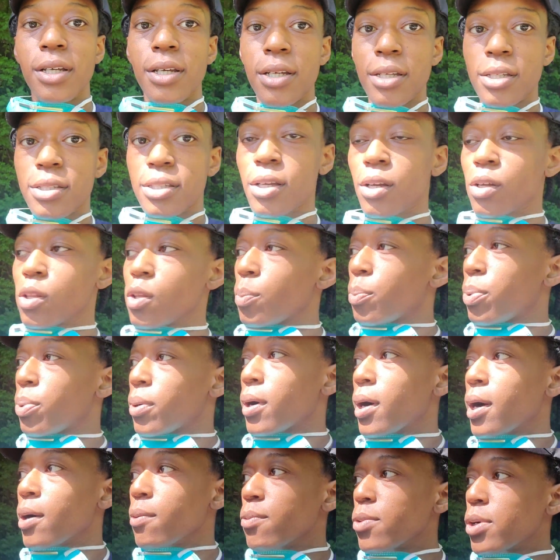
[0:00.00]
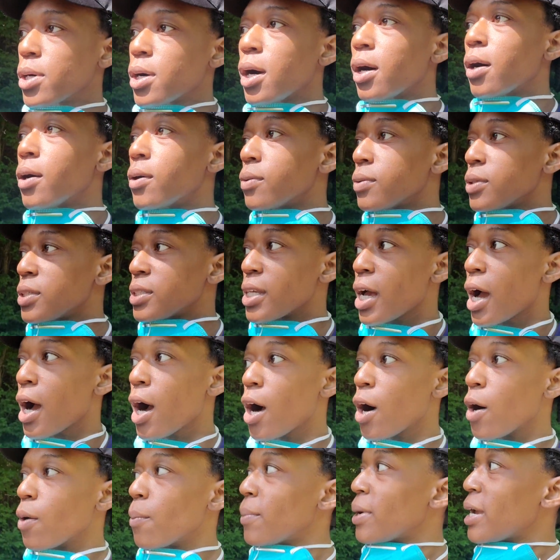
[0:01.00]
So the part we're on is
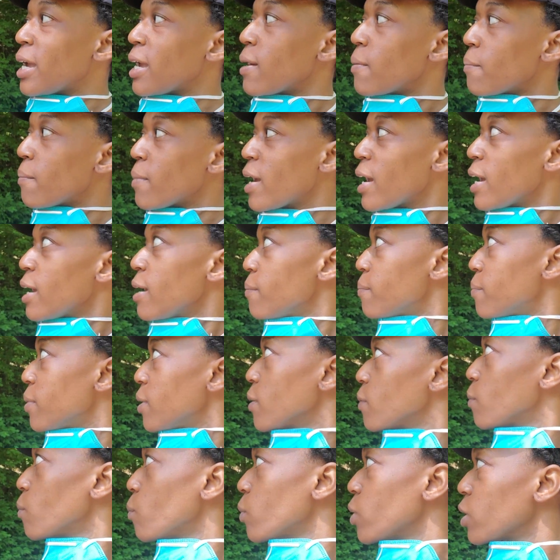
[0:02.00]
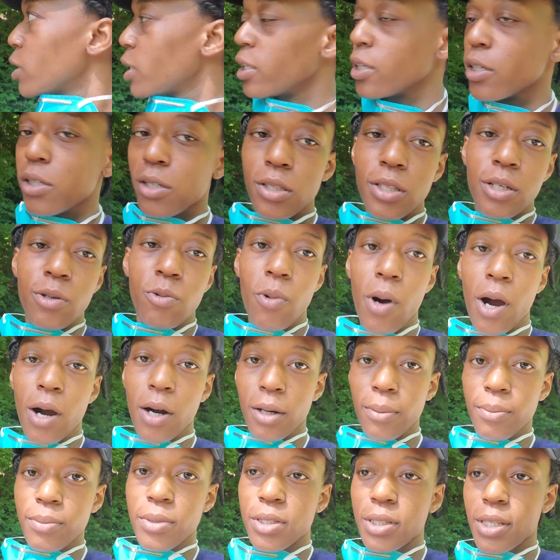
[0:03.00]
all man-made, but we're literally
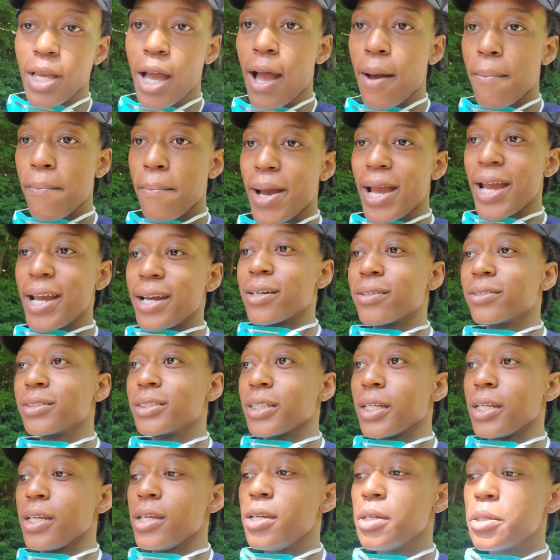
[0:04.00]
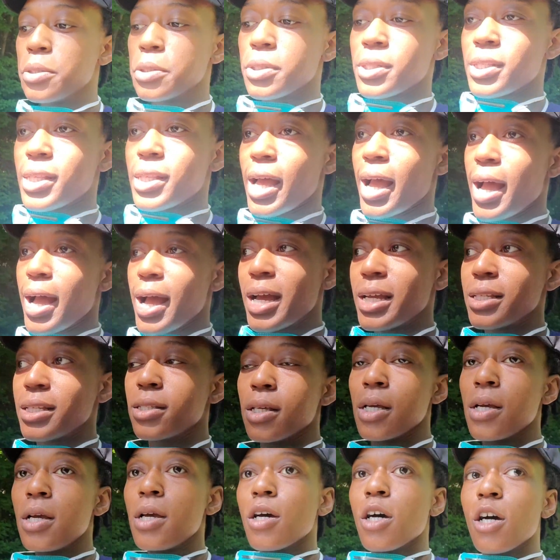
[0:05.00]
walking beside mounds and hillsides
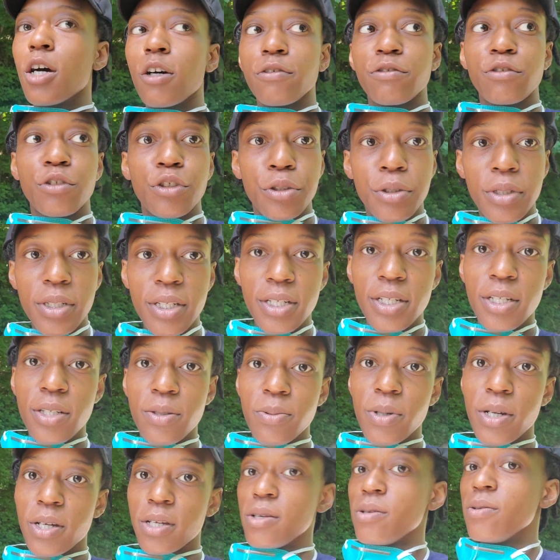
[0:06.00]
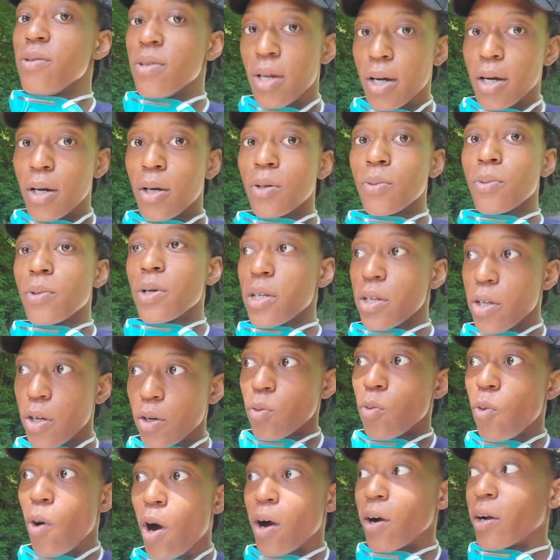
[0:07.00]
of trees where you know where you're
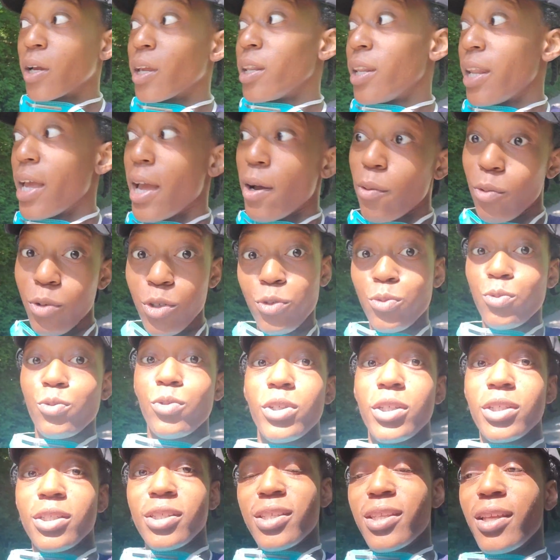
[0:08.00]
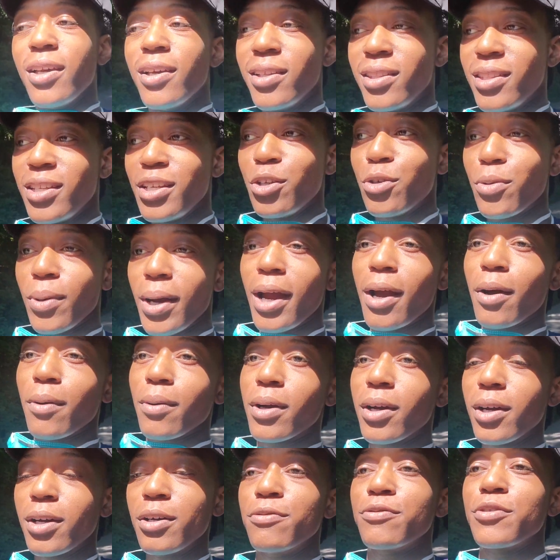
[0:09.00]
walking that was once the ground
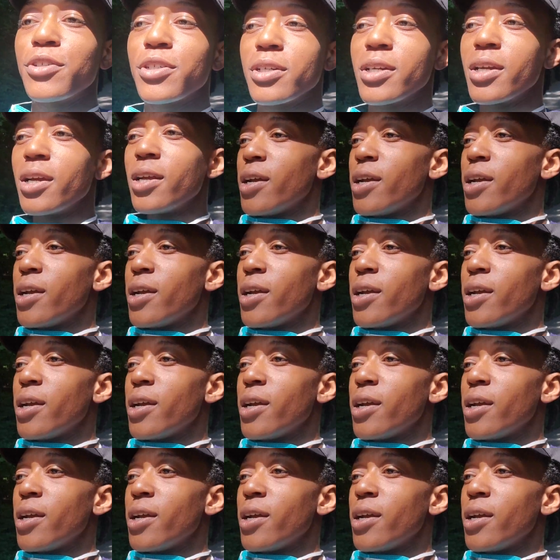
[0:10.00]
covered.